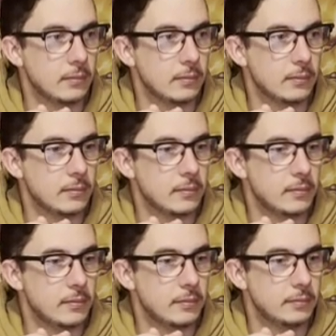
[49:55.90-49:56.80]

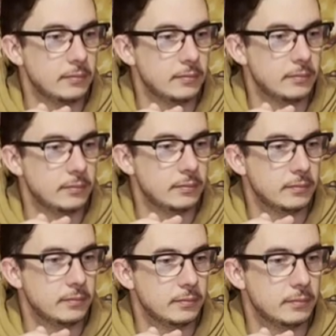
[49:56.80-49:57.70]

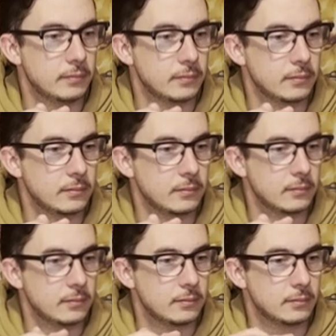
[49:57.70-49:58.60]

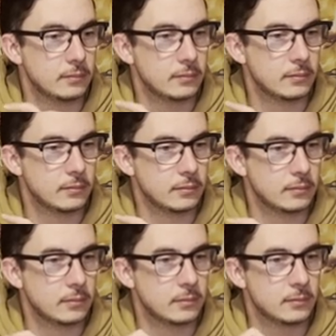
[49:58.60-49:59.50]

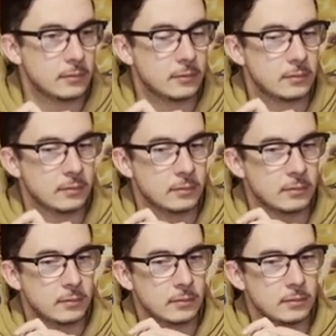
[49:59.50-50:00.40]

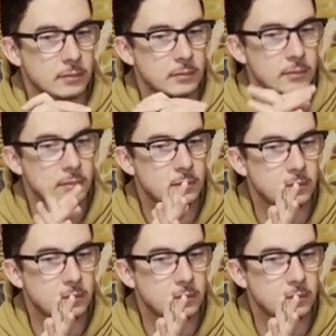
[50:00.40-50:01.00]
(silent)